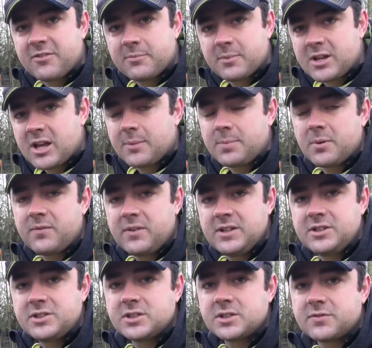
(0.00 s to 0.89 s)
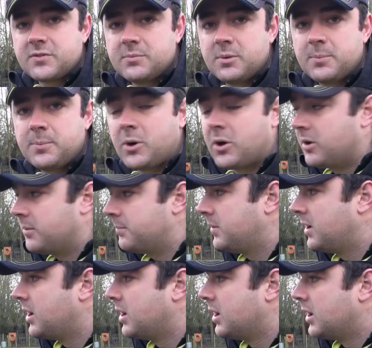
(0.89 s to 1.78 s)
from a couple of inches from the
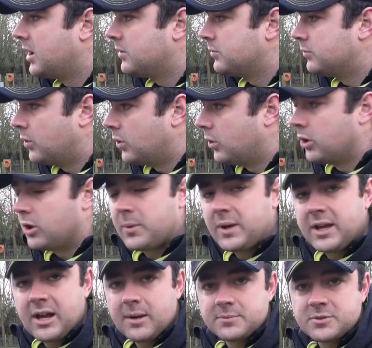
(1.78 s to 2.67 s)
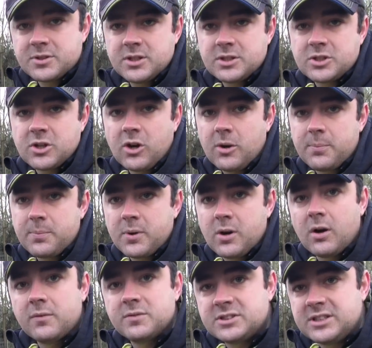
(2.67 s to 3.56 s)
bottom all the way up to the top.
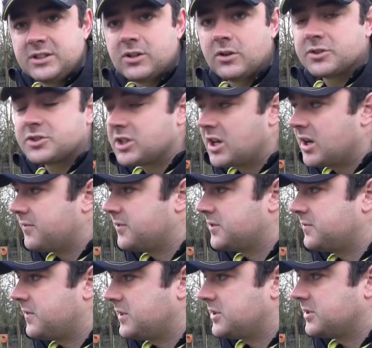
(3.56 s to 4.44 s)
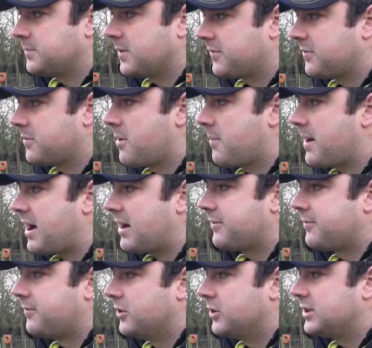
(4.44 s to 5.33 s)
Obviously not surface fishing, but from about
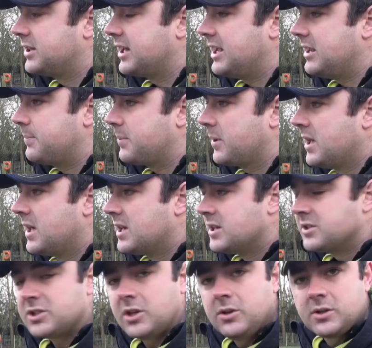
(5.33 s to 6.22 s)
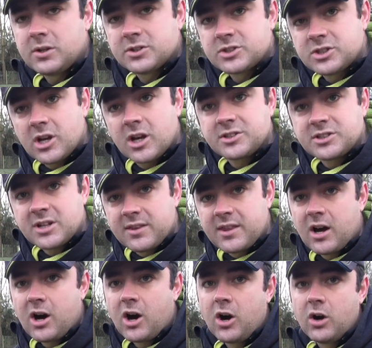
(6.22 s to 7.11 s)
a foot deep. So you can search
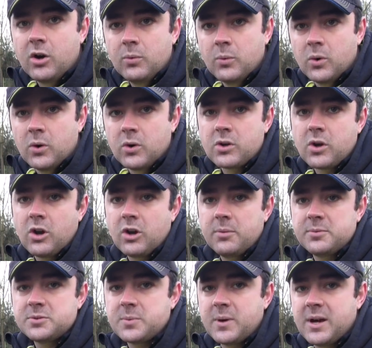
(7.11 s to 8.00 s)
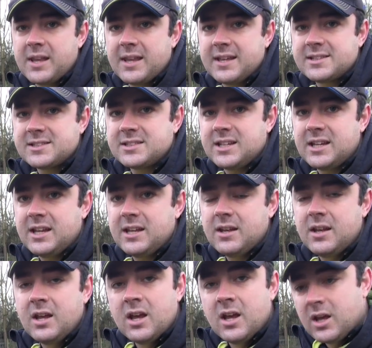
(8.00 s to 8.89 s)
out that whole water columns where they're
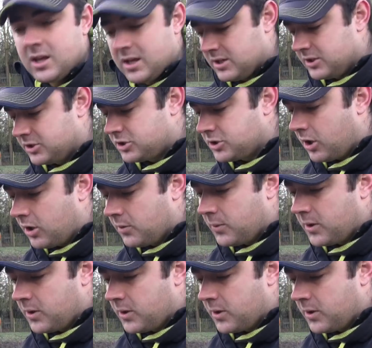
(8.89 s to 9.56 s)
sitting. Shot